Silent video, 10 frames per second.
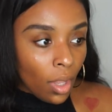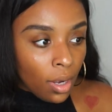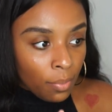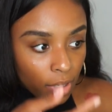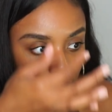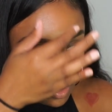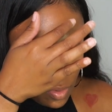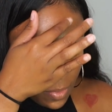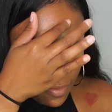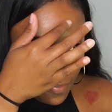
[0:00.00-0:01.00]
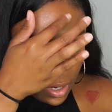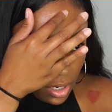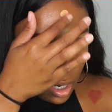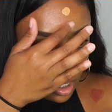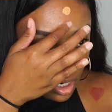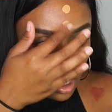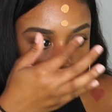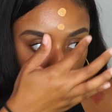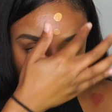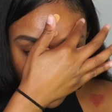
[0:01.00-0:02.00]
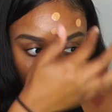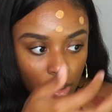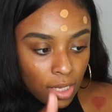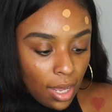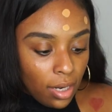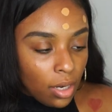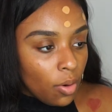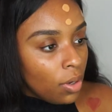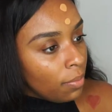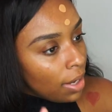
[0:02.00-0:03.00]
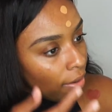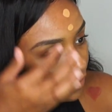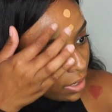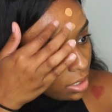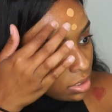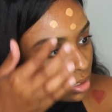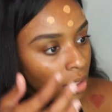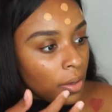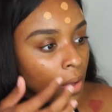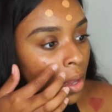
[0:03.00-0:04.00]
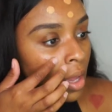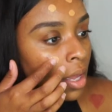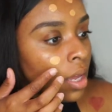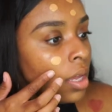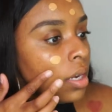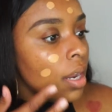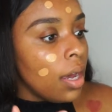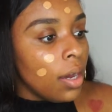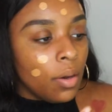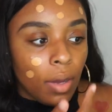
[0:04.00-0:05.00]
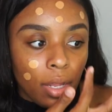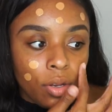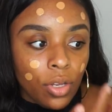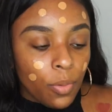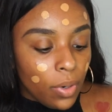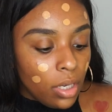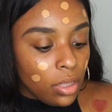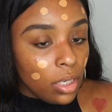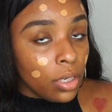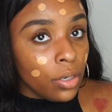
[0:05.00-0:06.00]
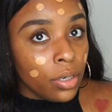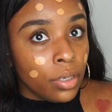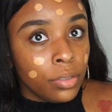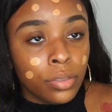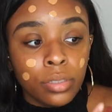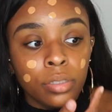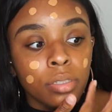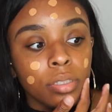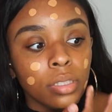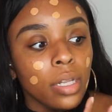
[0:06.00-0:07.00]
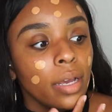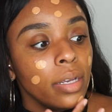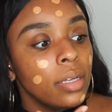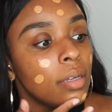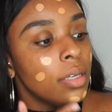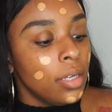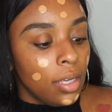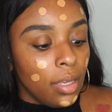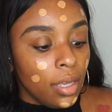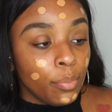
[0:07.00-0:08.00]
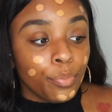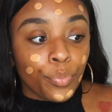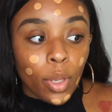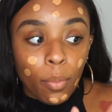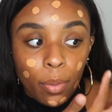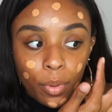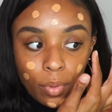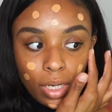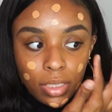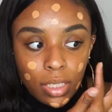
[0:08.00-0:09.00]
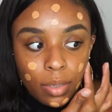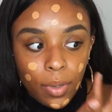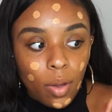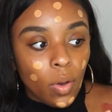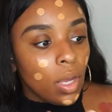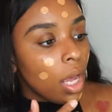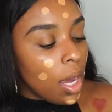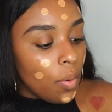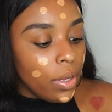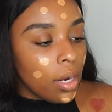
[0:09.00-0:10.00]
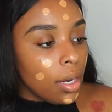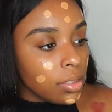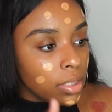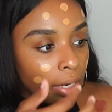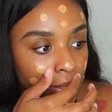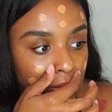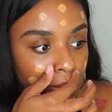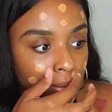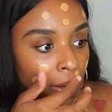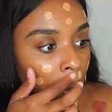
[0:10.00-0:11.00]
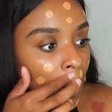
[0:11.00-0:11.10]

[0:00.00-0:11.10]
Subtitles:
And I'm gonna use my finger to just dot it on my face. Now, I know you're probably thinking, girl, this is light. Remember what I said about how it oxidizes?